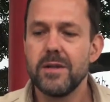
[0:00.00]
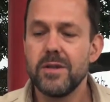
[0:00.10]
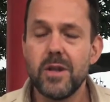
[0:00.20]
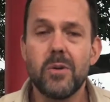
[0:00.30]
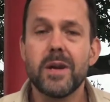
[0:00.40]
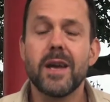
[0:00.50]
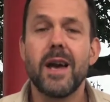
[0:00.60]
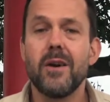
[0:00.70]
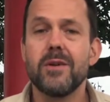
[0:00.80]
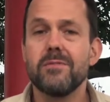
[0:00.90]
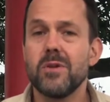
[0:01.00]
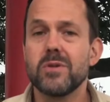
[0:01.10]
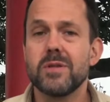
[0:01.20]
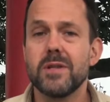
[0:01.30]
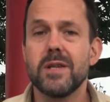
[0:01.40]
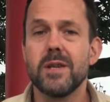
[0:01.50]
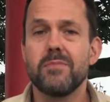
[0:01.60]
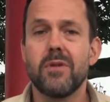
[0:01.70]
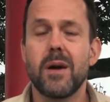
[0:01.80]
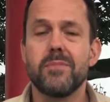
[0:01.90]
knowing how to roast a tea
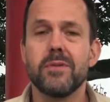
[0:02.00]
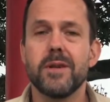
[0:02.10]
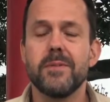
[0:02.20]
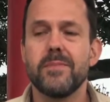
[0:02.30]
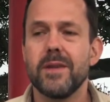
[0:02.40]
properly.